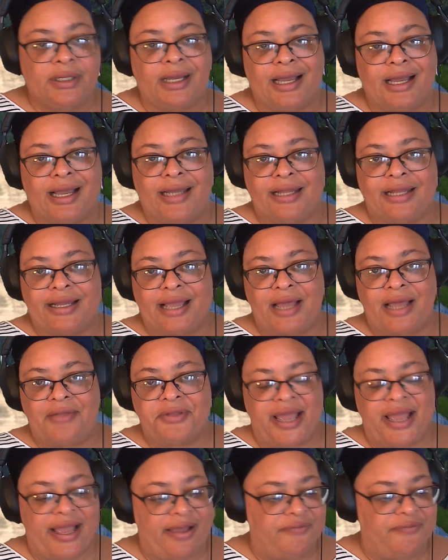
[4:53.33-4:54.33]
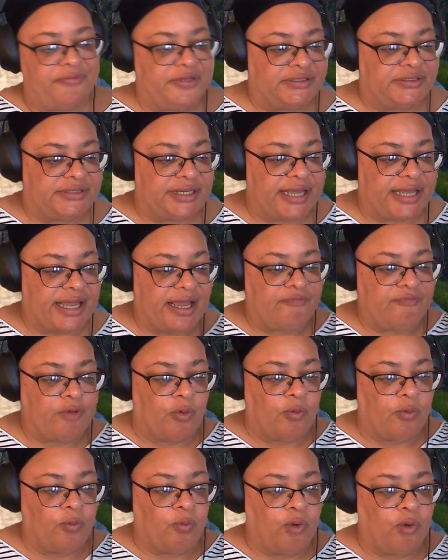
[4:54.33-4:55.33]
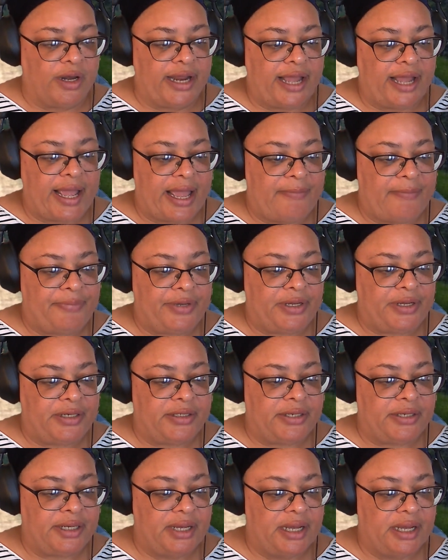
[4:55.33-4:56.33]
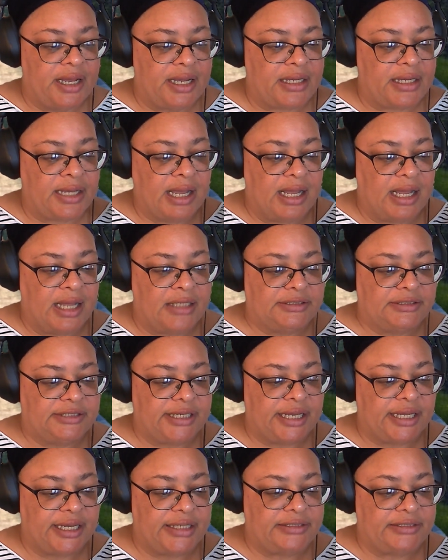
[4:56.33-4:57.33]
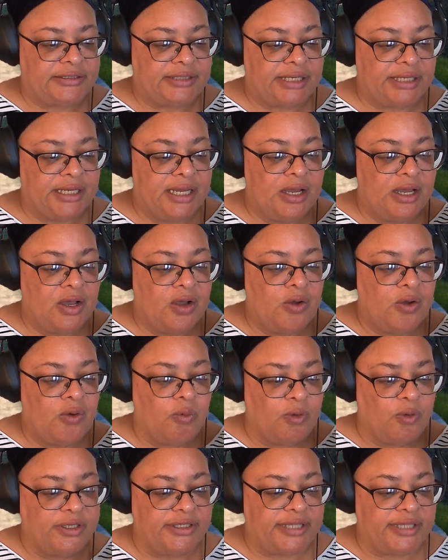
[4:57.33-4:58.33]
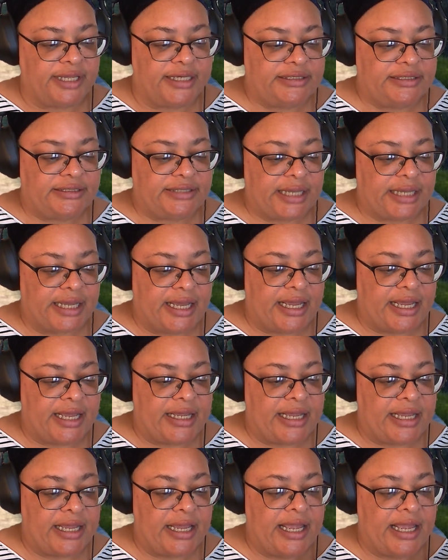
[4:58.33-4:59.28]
I like how they have this. They have what happened, context, what they say,